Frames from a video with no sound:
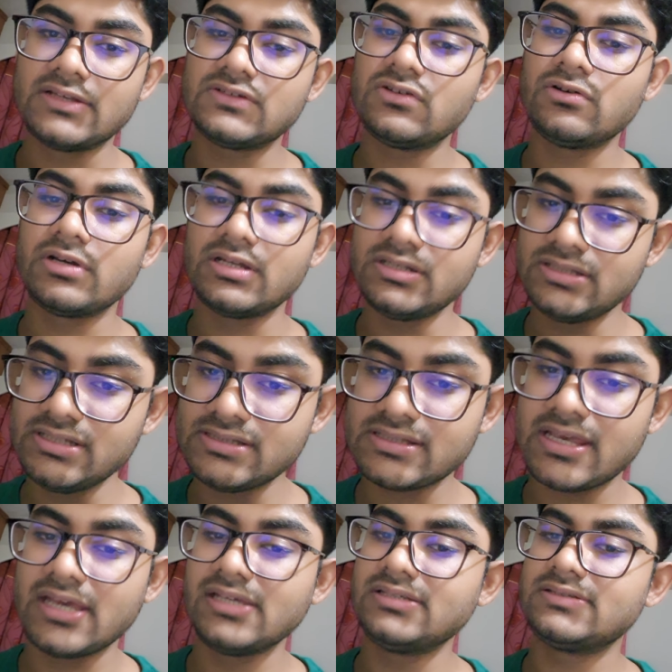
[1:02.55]
So in this
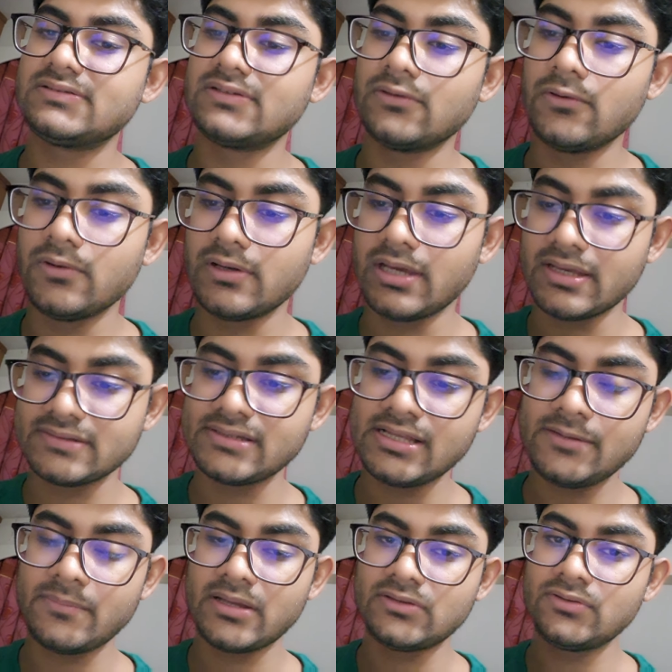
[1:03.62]
case, so
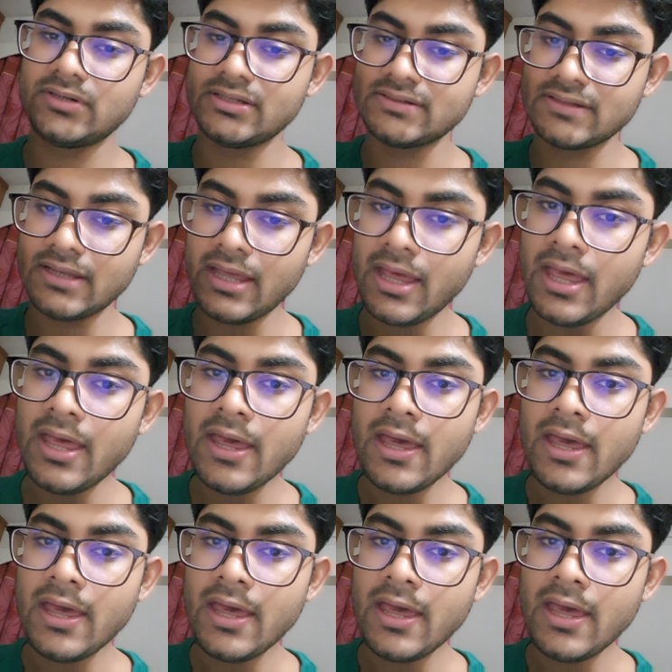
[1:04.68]
agile method is a